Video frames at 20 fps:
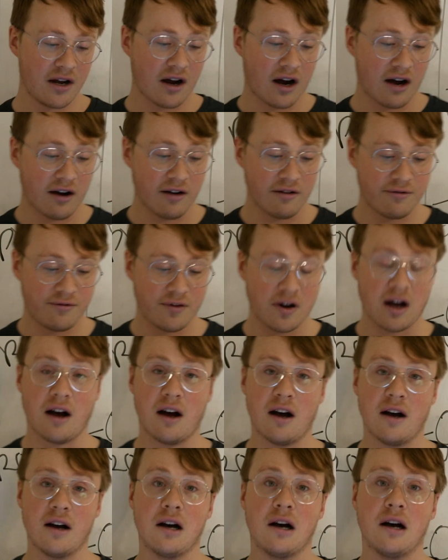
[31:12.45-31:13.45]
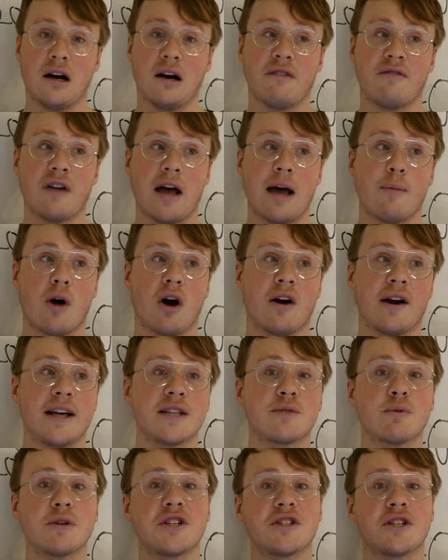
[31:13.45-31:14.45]
of
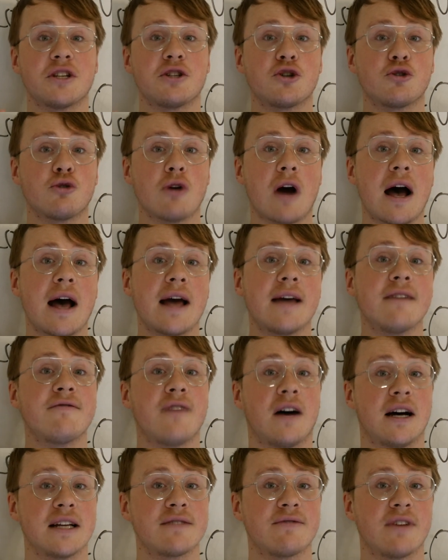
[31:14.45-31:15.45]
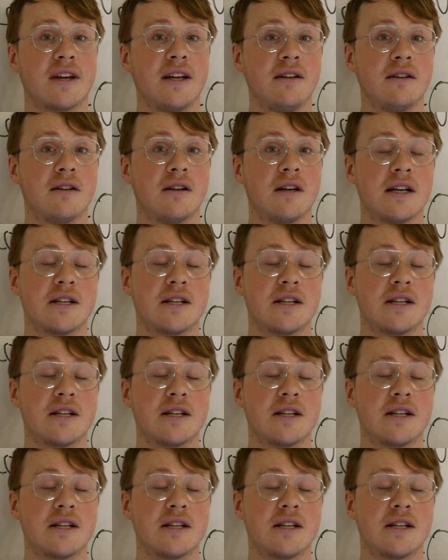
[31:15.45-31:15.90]
mRNAs, which is a triphosphate.